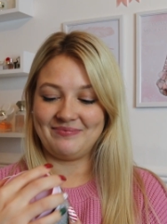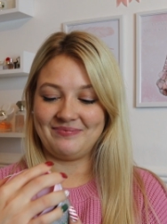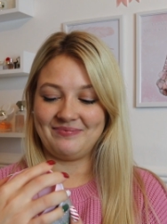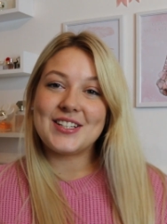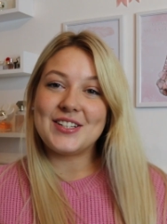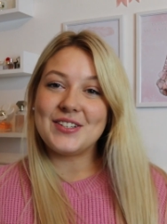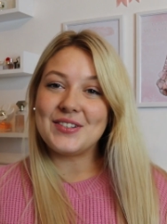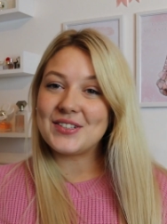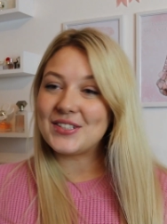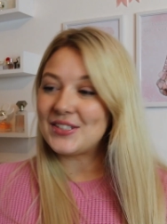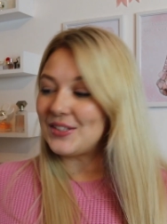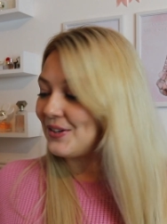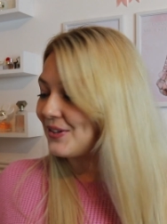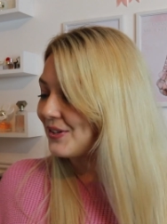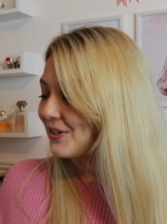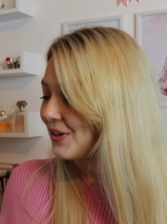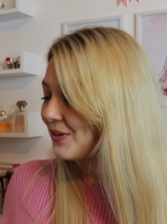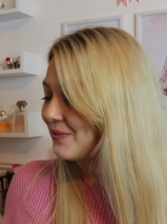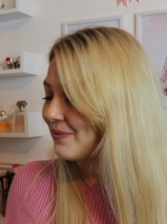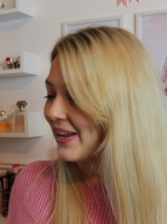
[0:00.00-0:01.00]
She also
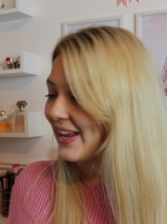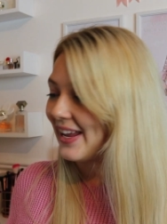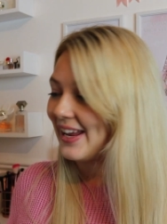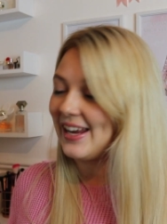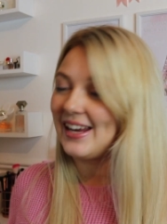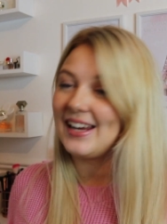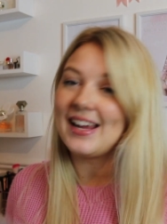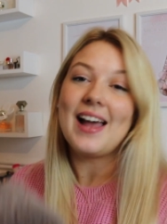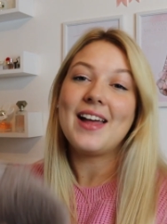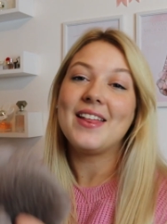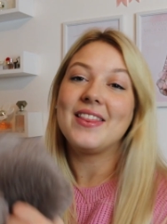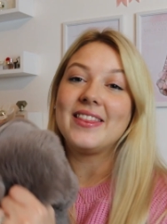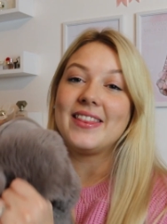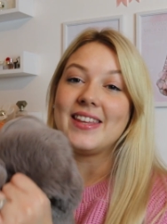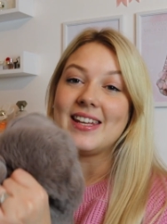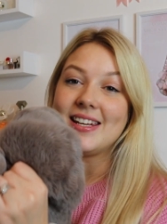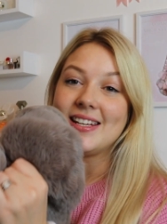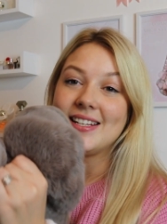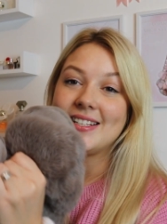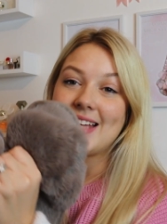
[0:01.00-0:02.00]
got me
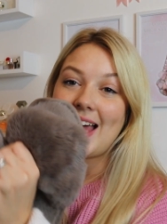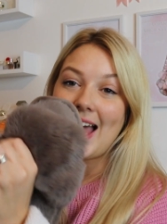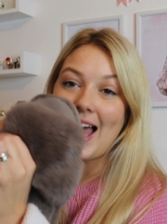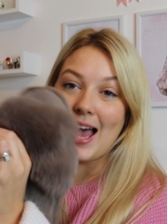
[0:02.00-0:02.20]
these